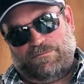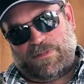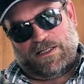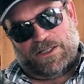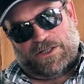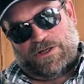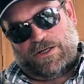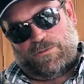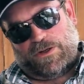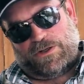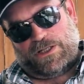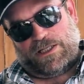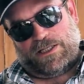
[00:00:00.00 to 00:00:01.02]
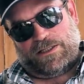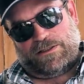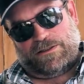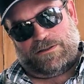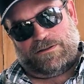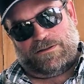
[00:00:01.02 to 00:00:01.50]
My liquor ain't working again.
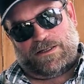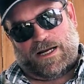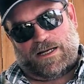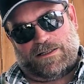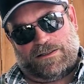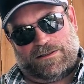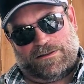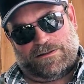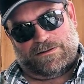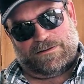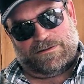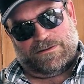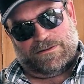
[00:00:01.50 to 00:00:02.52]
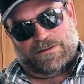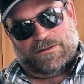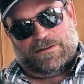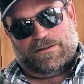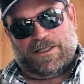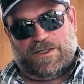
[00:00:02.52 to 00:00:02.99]
Ah,
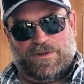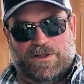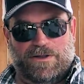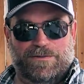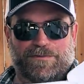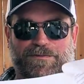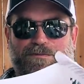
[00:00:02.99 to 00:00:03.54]
here we go.